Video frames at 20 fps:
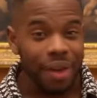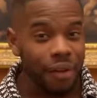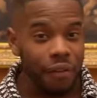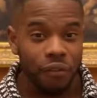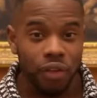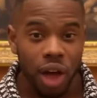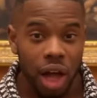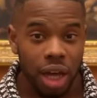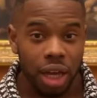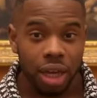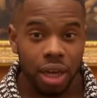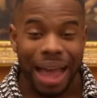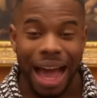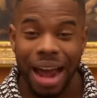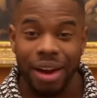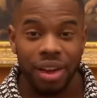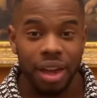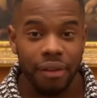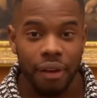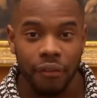give a
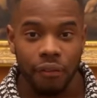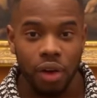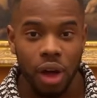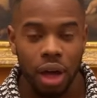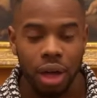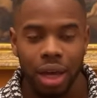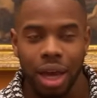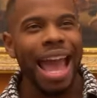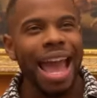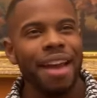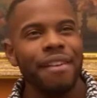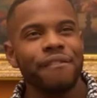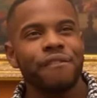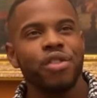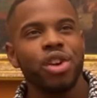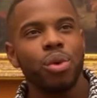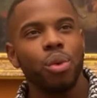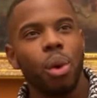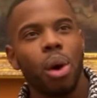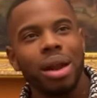fuck.
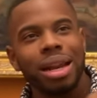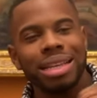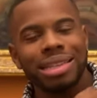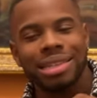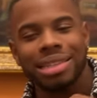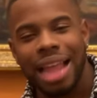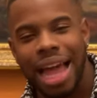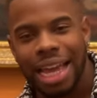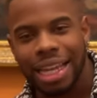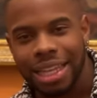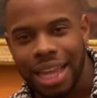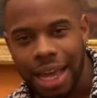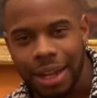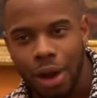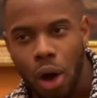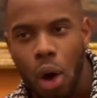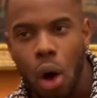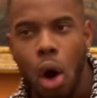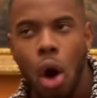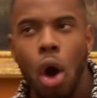Everyone is like that.
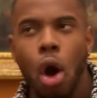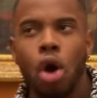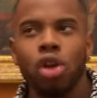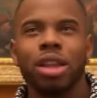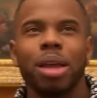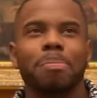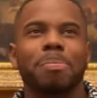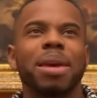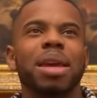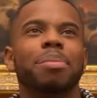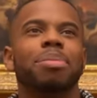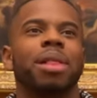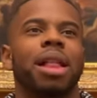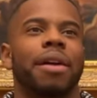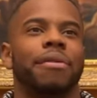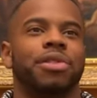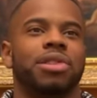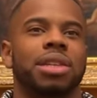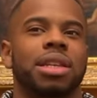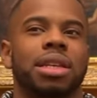All the people
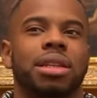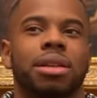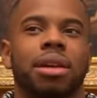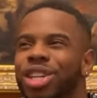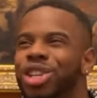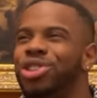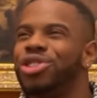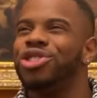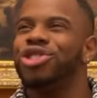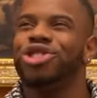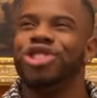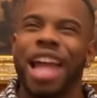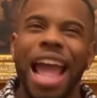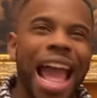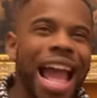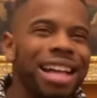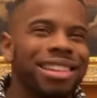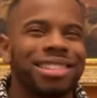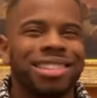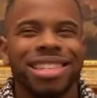I've seen, they're just
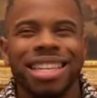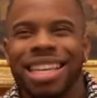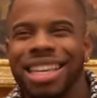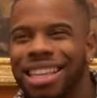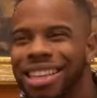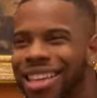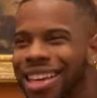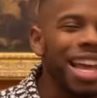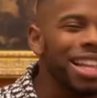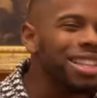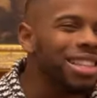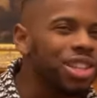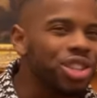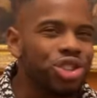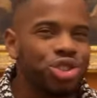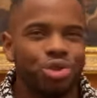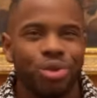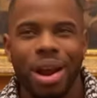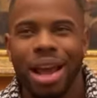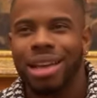dancing in the
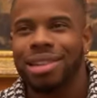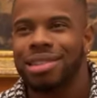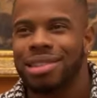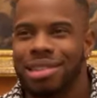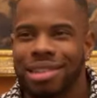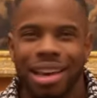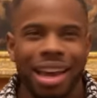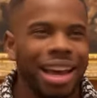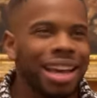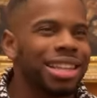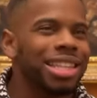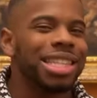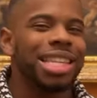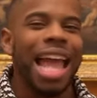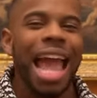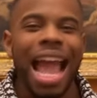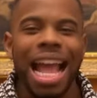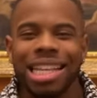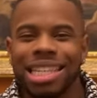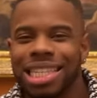stress,
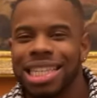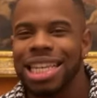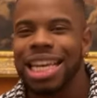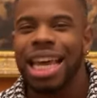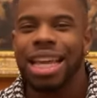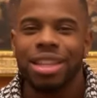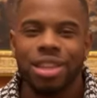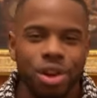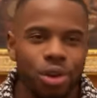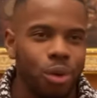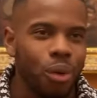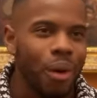dancing in the